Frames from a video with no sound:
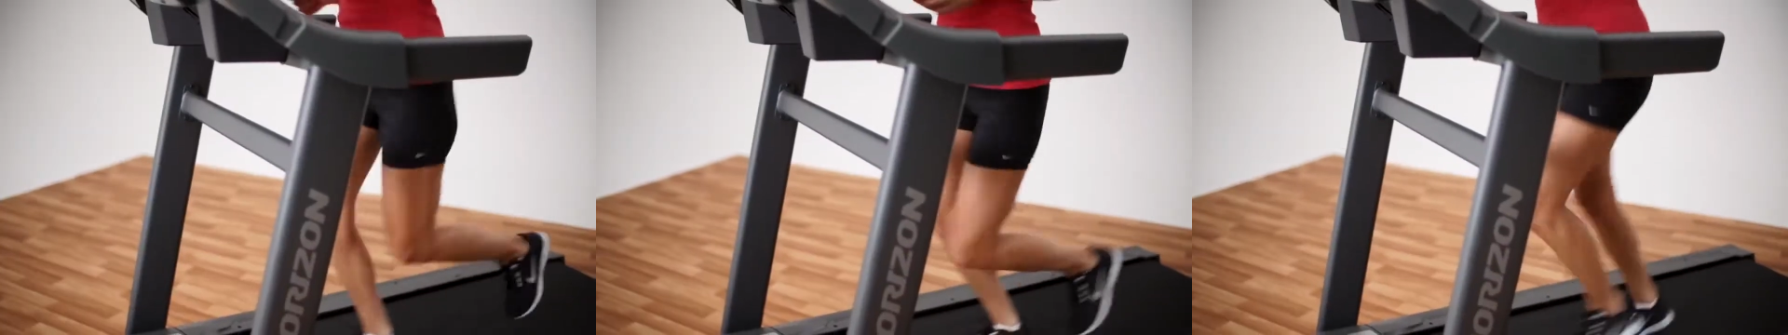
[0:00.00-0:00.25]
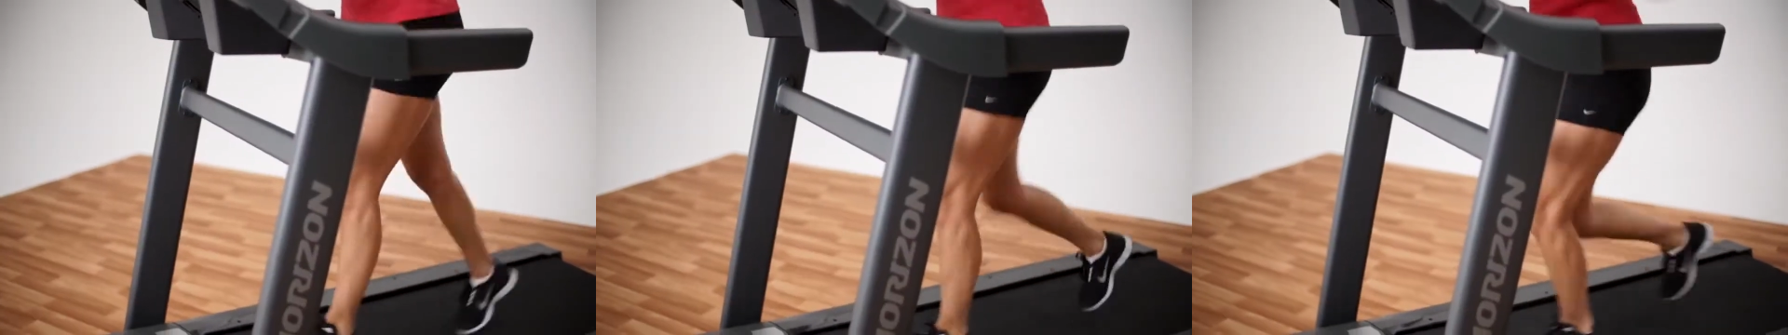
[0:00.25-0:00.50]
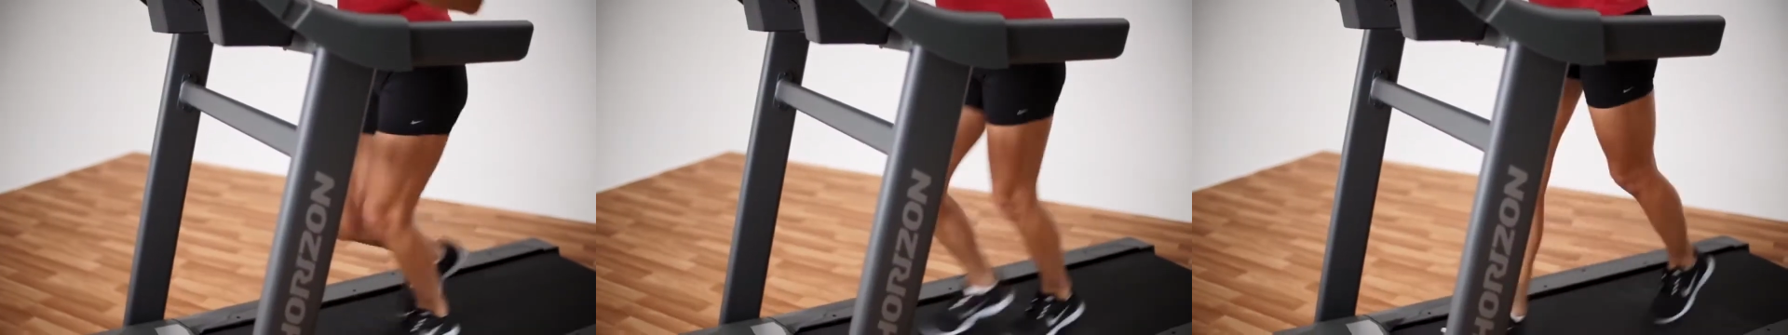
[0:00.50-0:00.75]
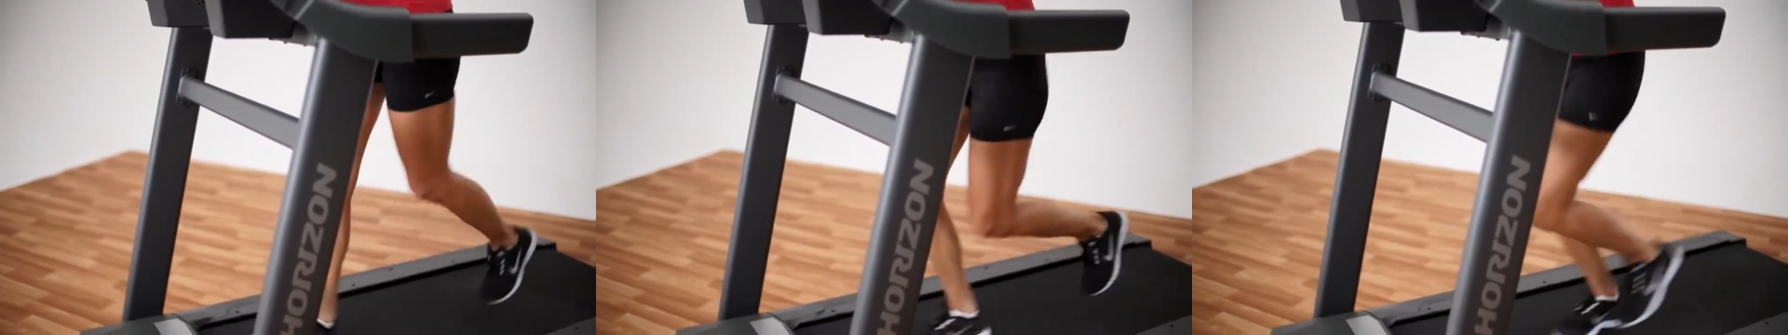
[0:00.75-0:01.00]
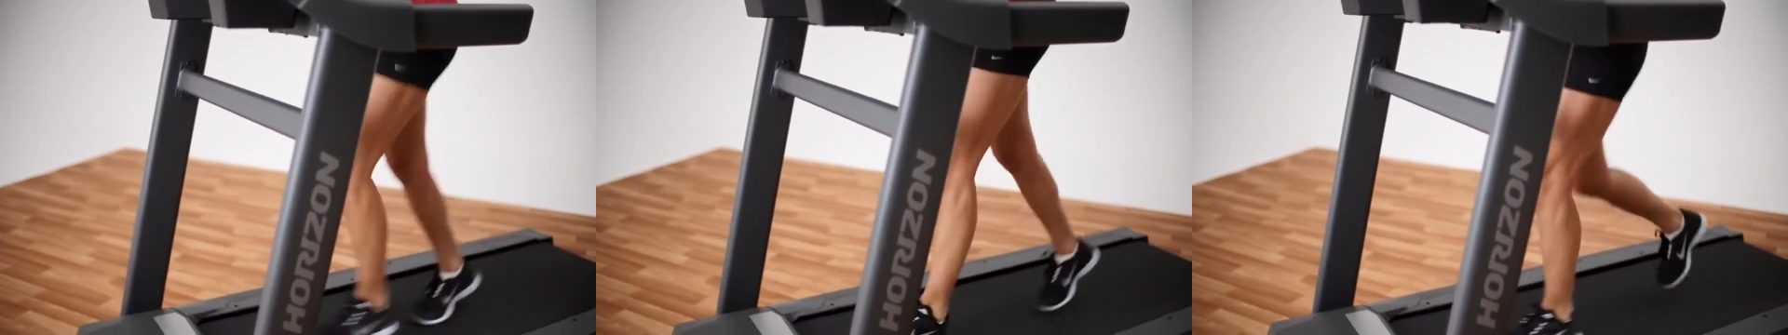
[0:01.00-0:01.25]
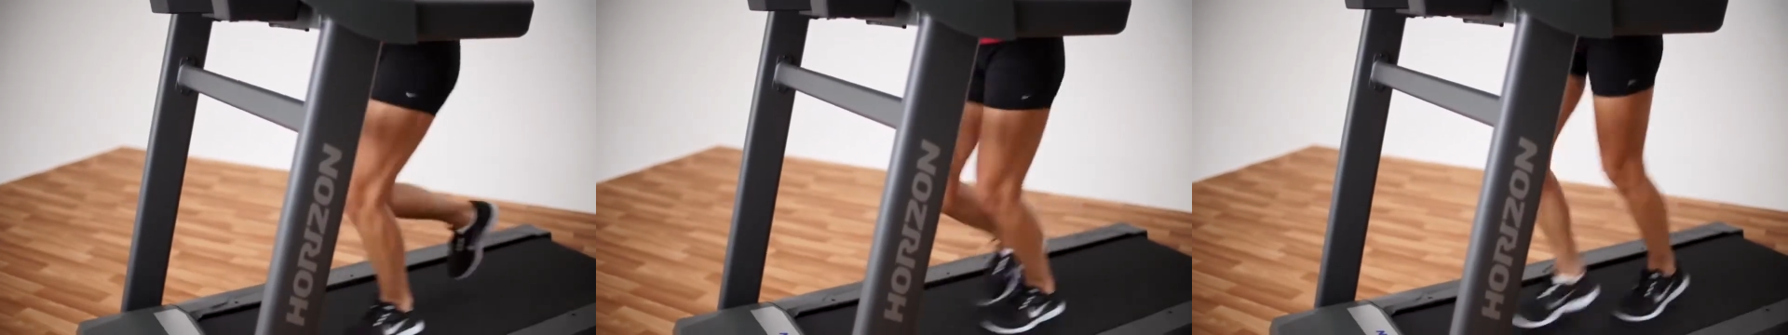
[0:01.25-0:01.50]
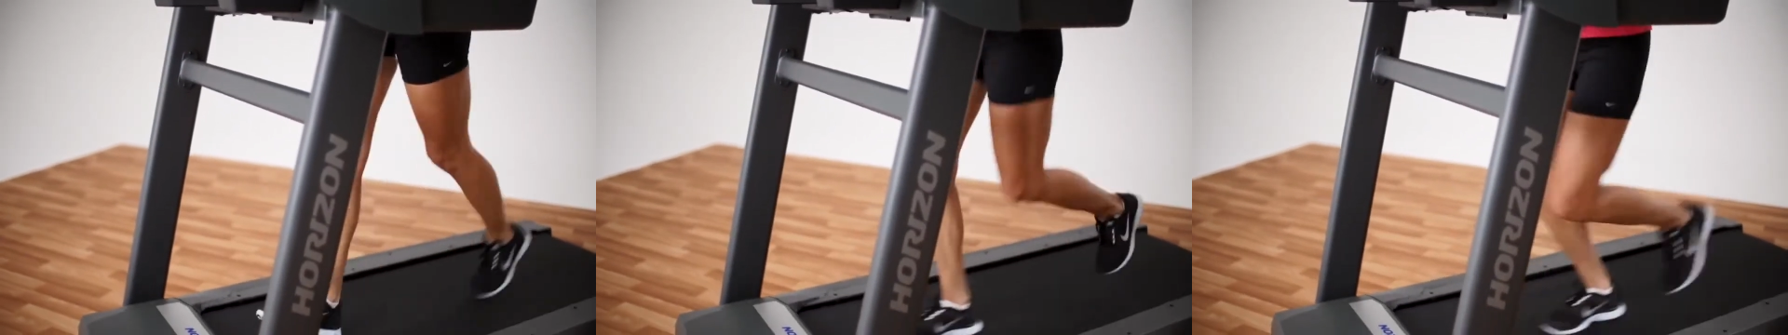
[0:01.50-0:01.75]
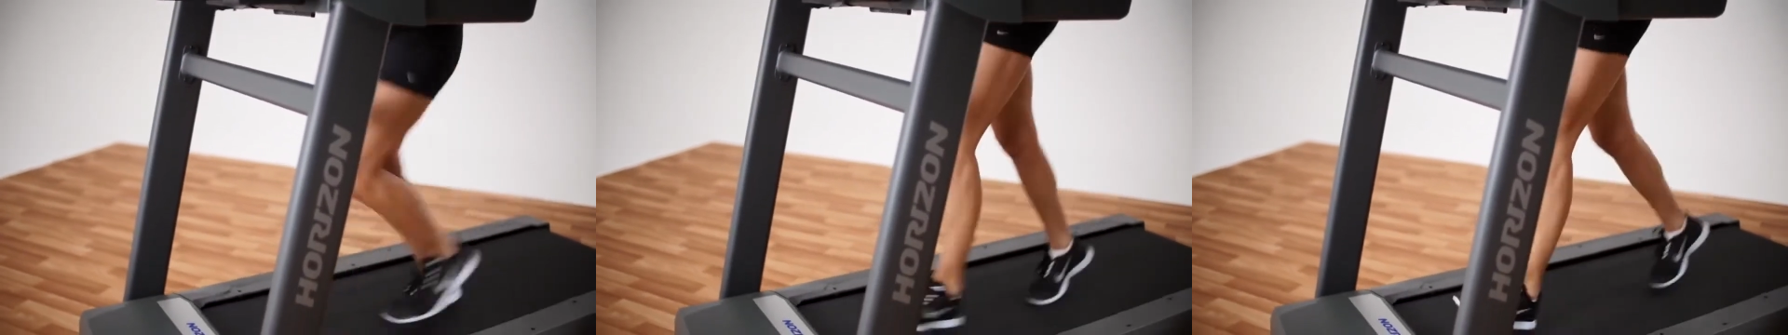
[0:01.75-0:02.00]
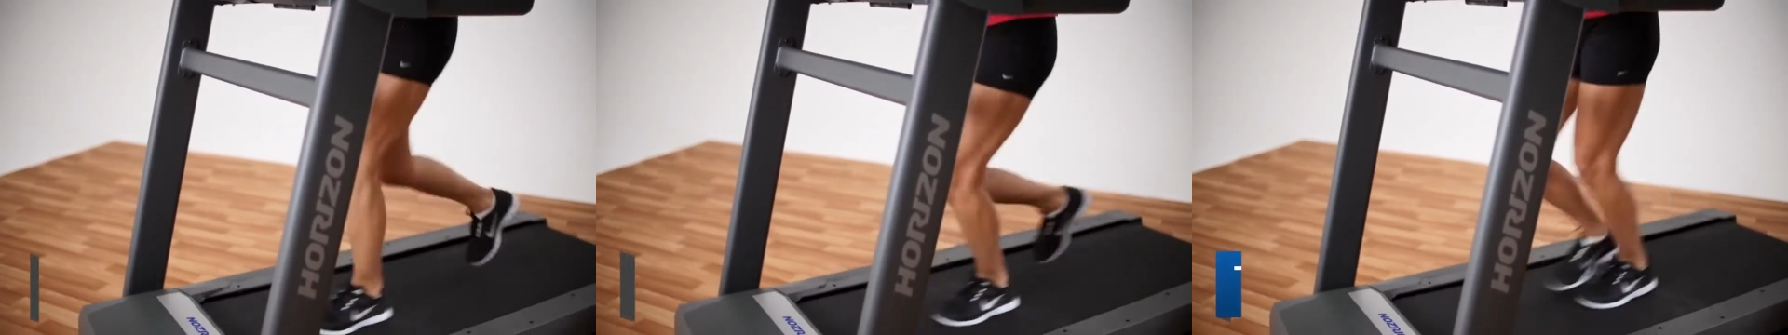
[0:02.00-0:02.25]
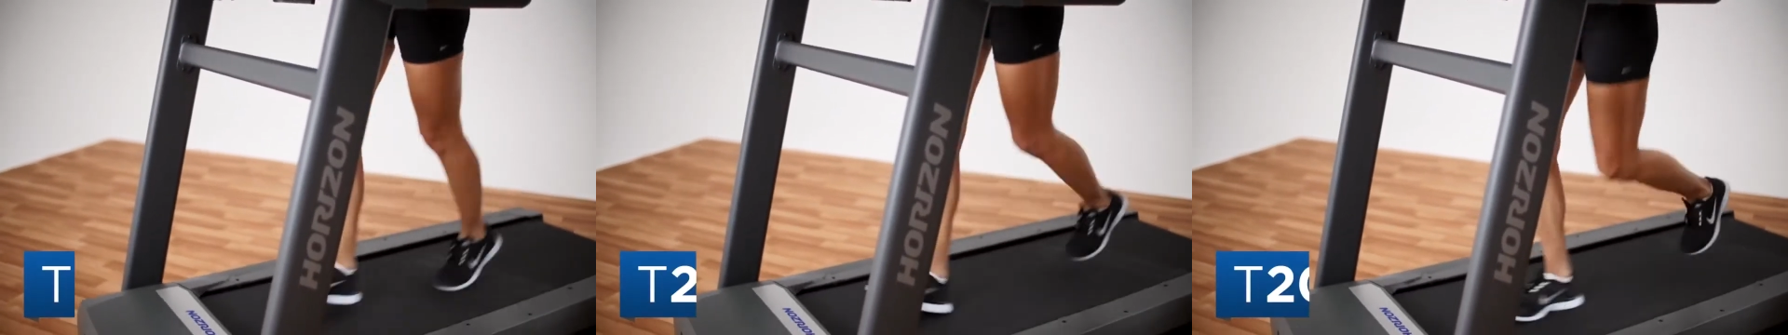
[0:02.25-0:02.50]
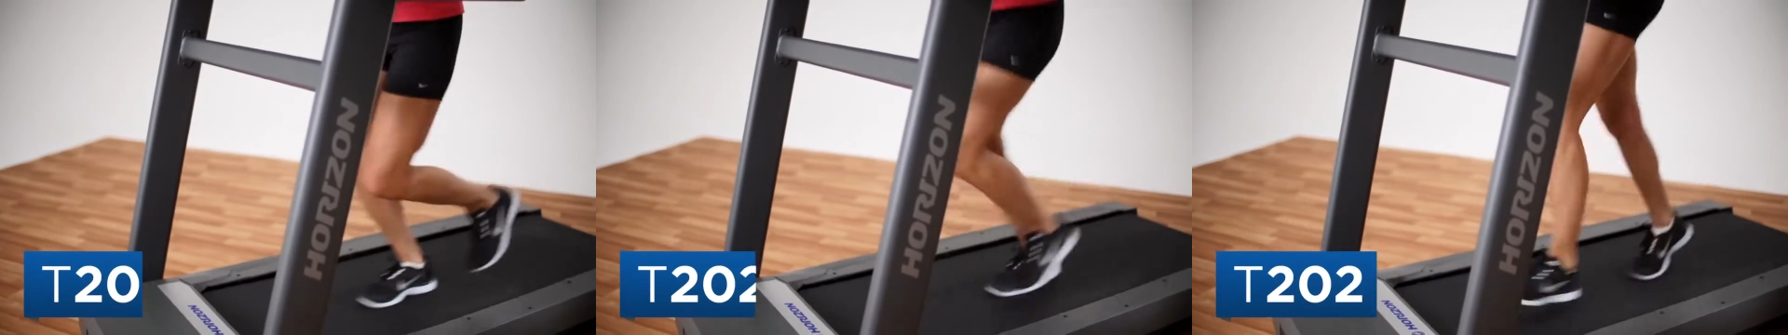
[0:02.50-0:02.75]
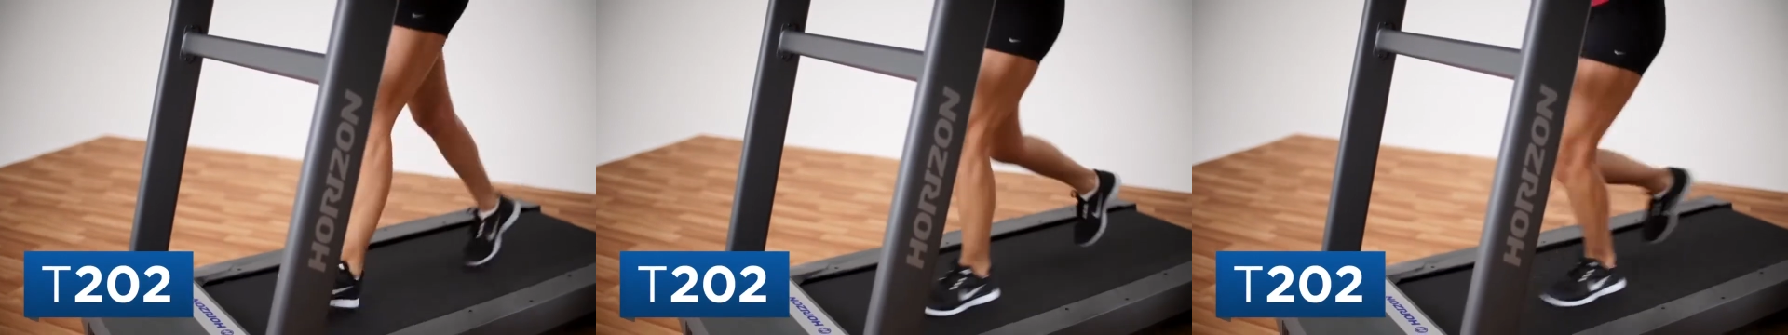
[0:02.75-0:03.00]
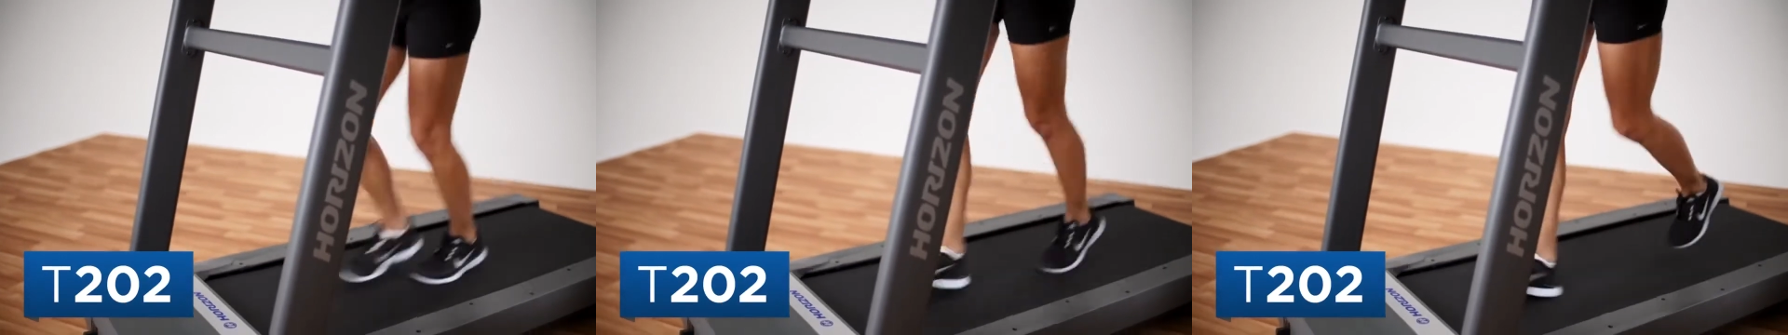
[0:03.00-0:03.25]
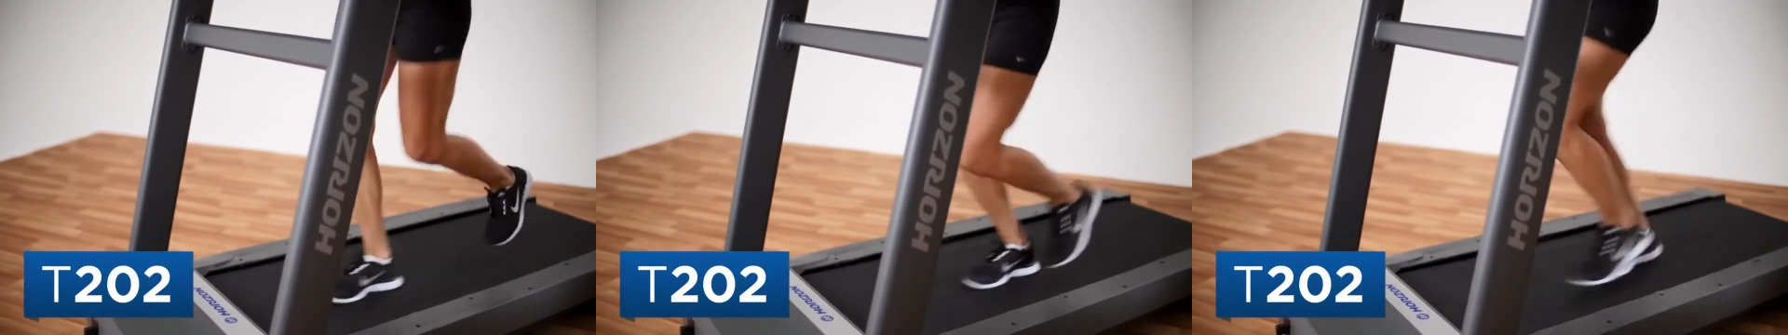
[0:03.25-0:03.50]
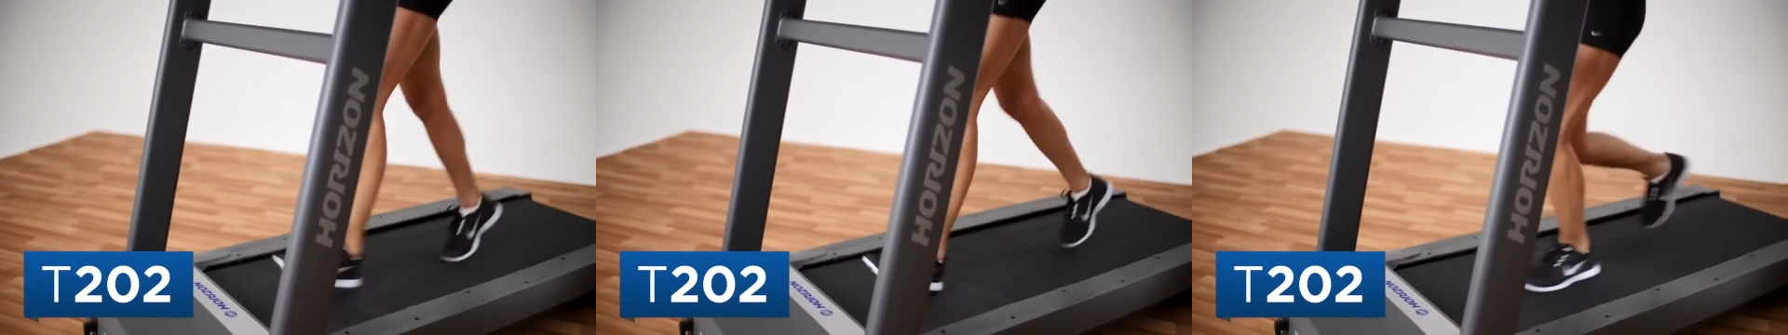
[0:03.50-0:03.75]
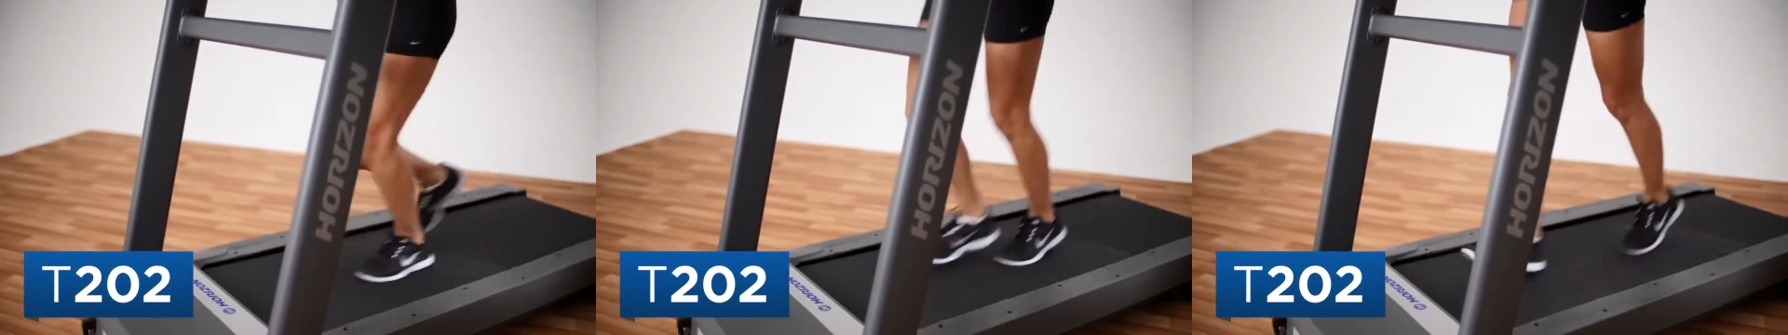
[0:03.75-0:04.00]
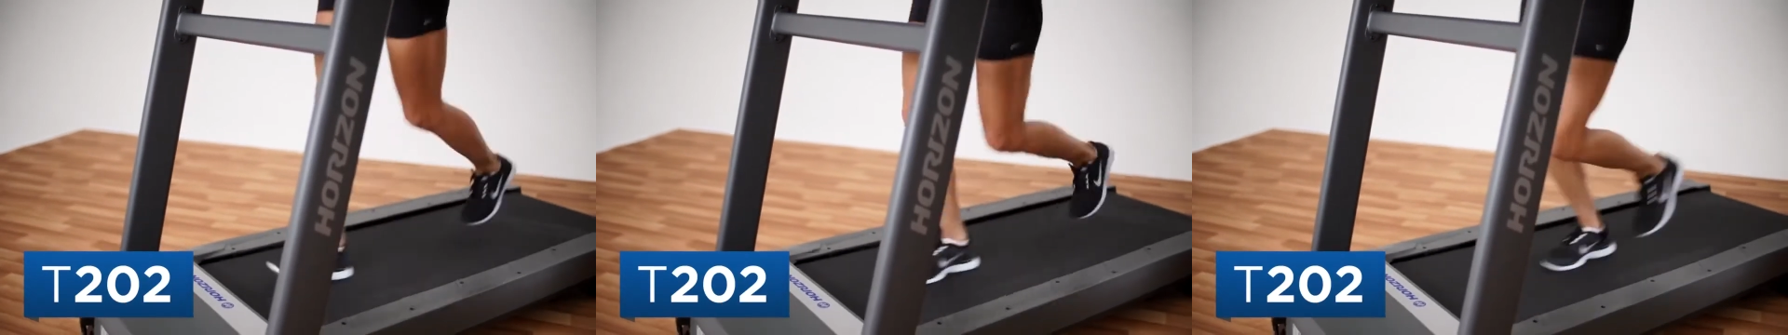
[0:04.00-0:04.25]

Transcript: No face is visible, so there are no lips to read.